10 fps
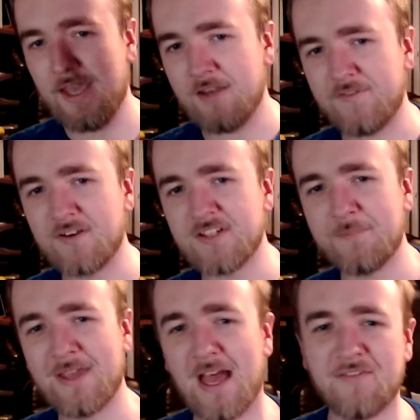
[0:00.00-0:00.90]
there folks, I'm
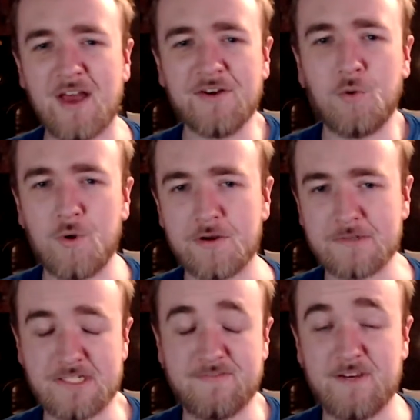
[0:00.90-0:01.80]
Cav and welcome
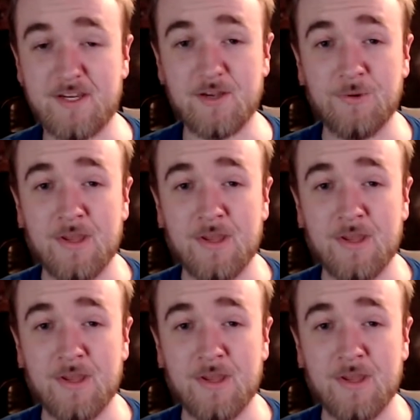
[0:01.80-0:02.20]
to this video.